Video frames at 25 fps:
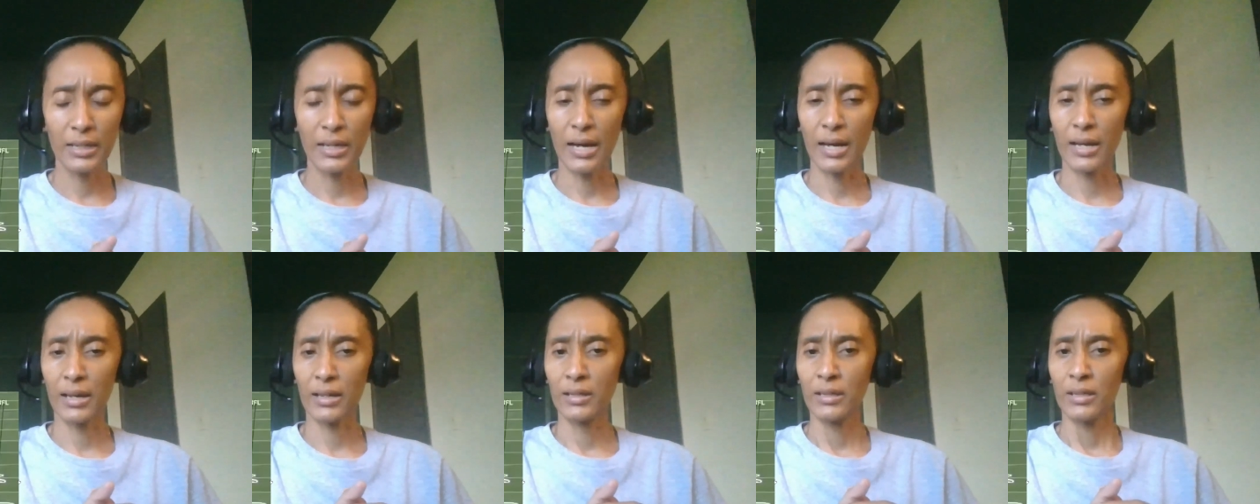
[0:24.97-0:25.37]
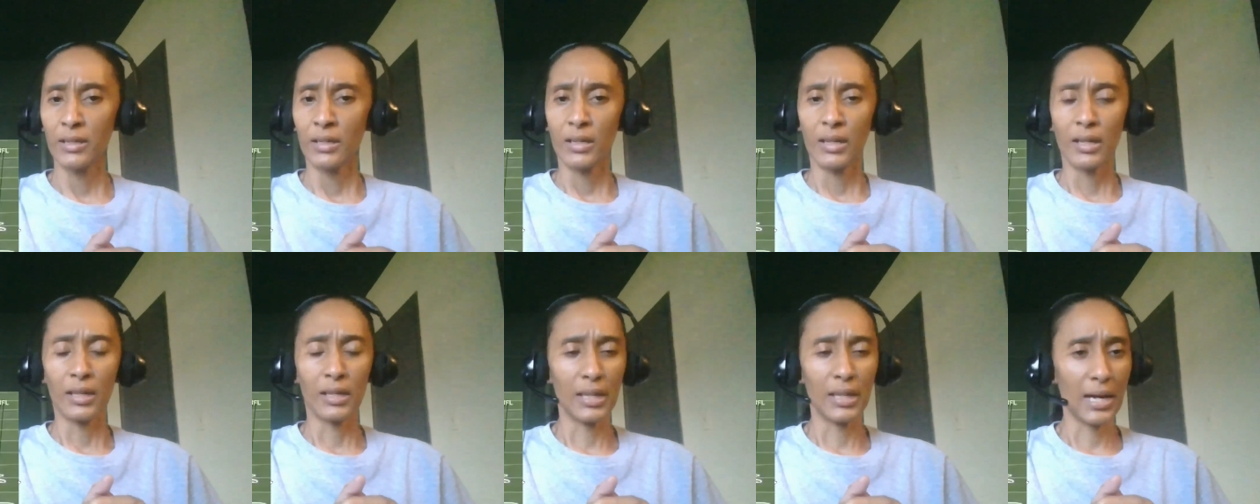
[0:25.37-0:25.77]
Got
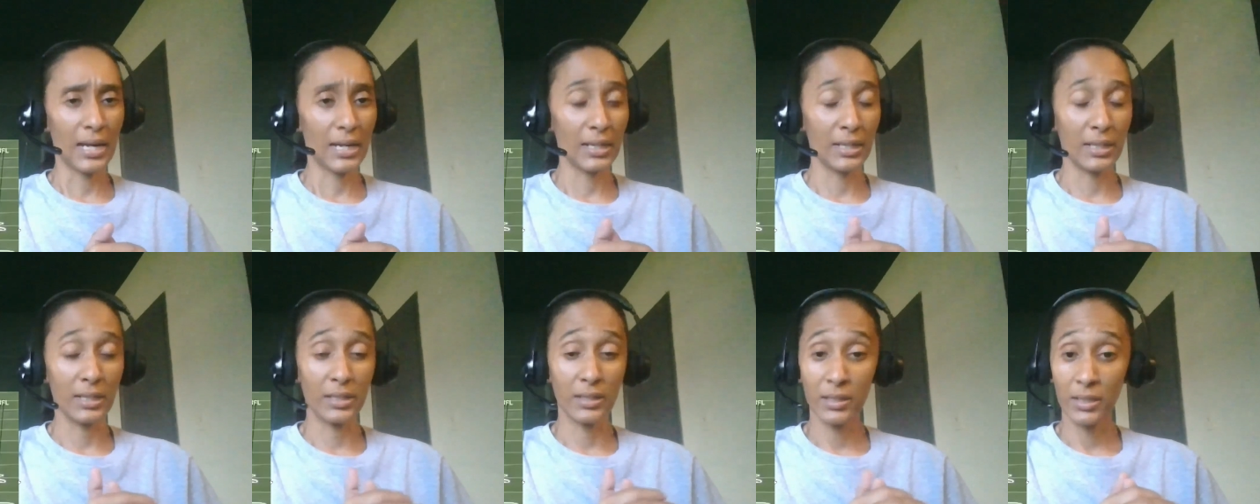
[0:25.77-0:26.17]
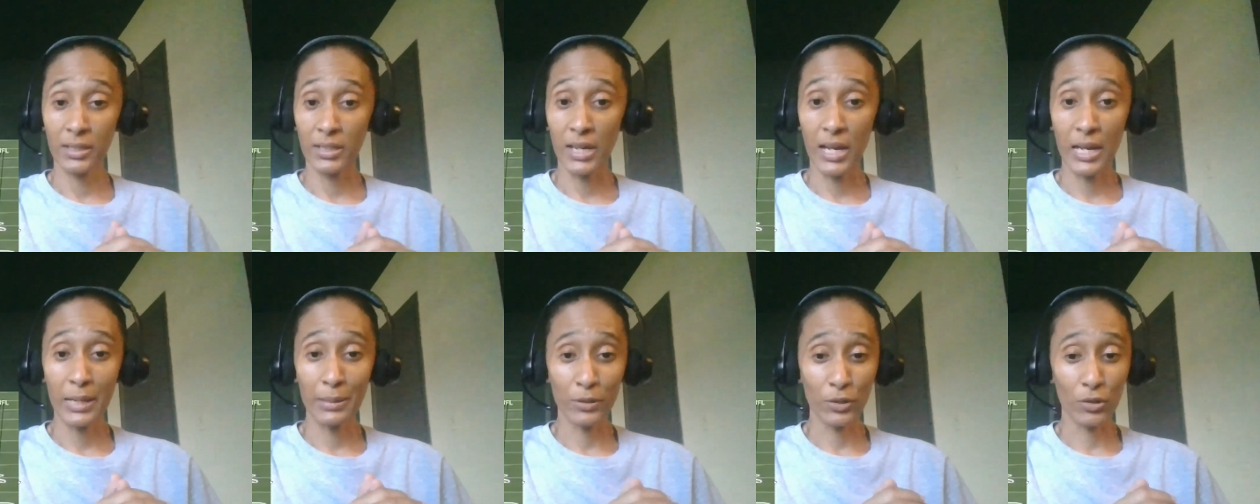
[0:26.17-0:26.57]
a lot of good
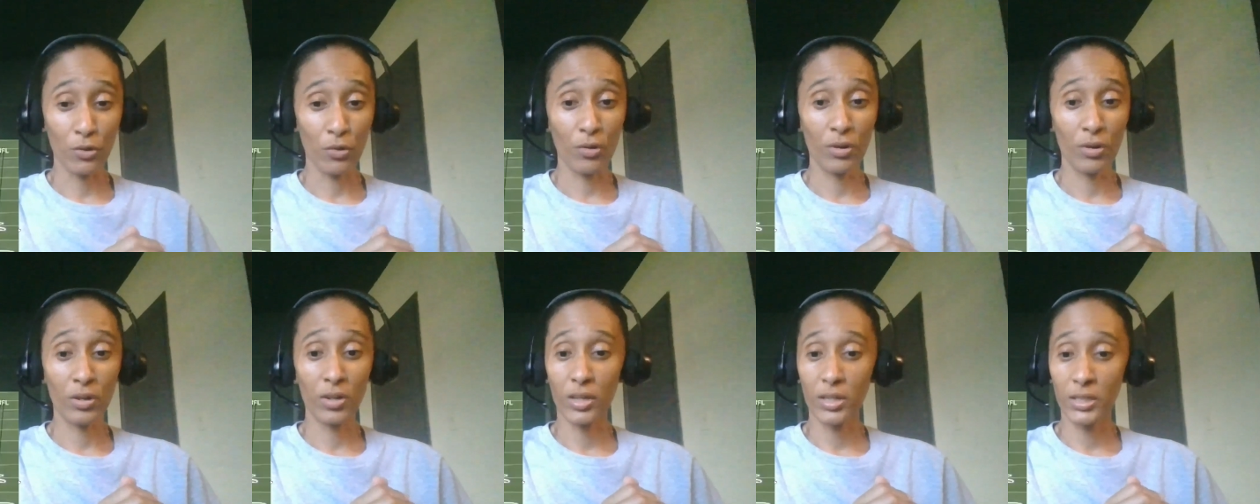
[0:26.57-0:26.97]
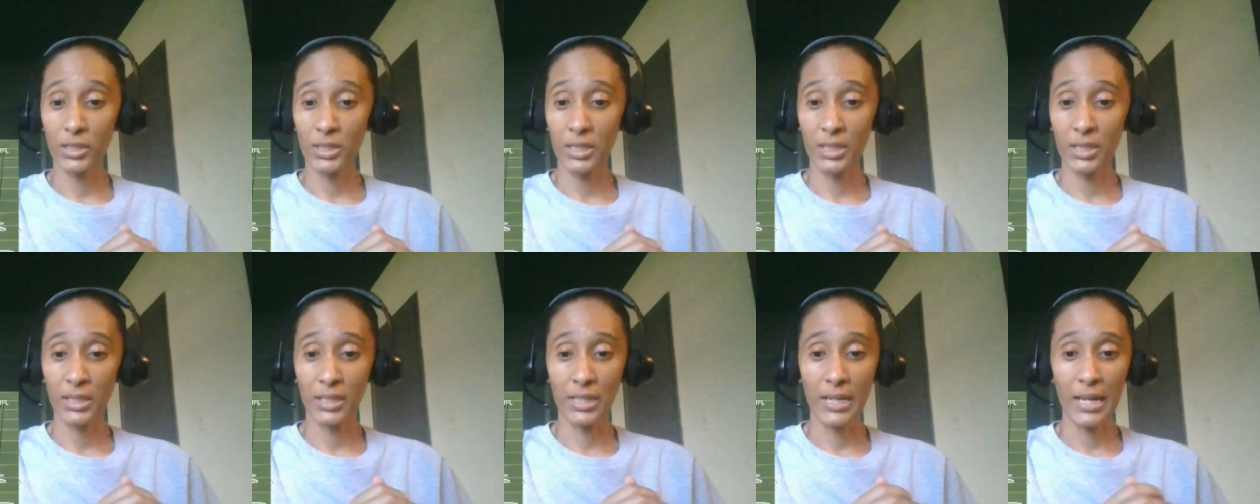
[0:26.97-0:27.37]
games going on
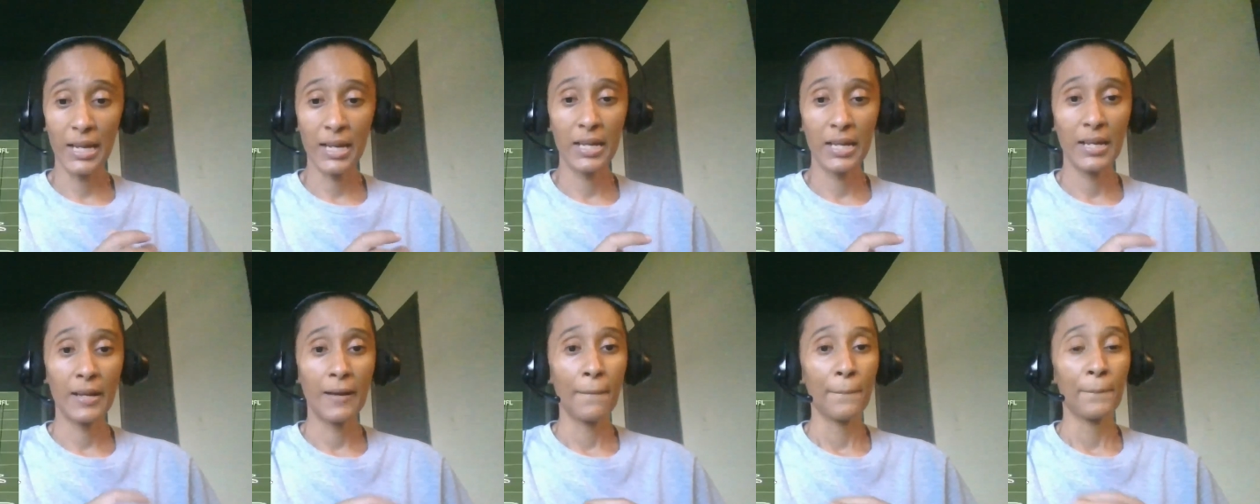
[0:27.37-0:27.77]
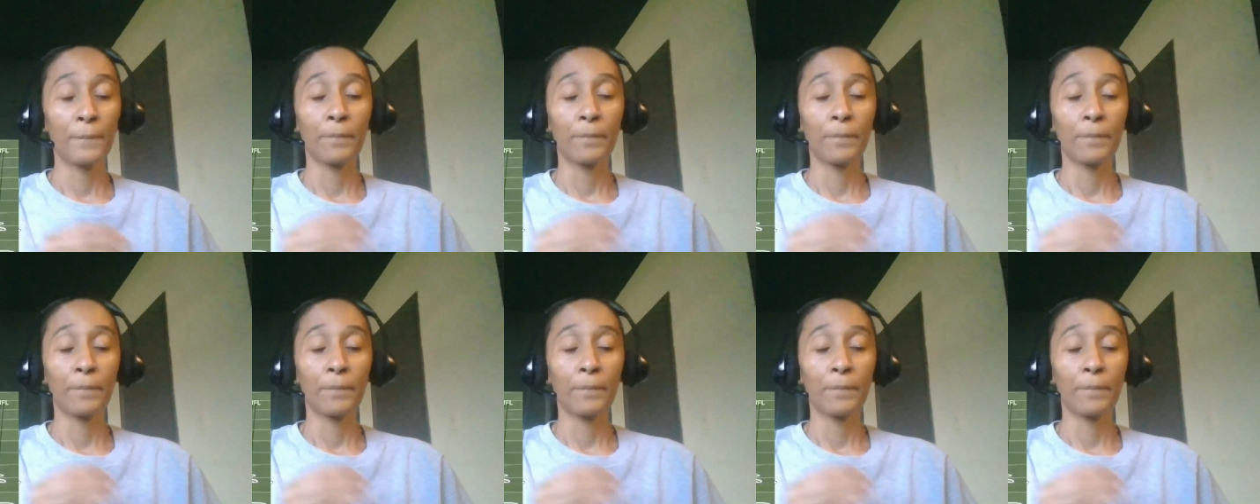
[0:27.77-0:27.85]
today.